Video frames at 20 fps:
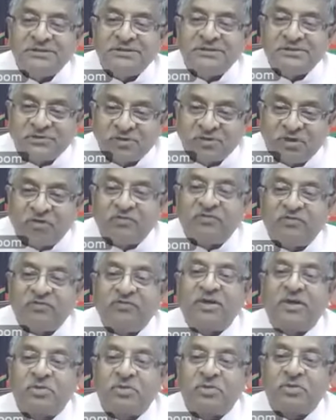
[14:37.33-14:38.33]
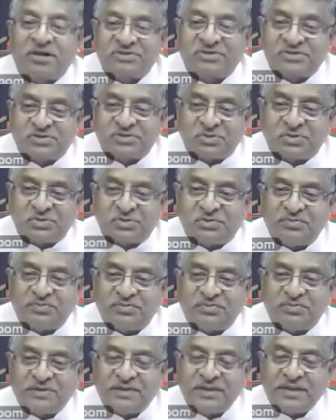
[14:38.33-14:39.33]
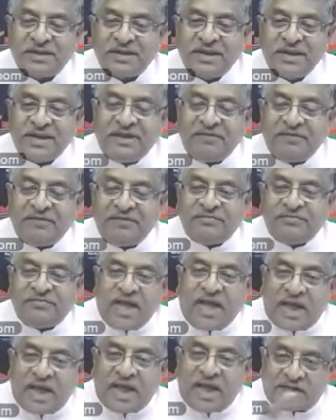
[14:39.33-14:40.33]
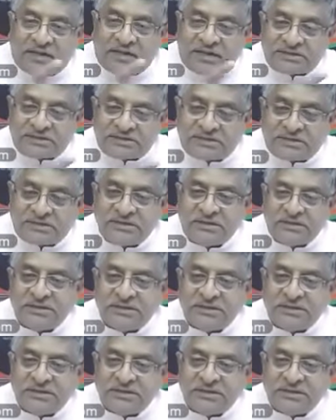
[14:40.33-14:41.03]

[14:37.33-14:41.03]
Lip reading: software products too. If that is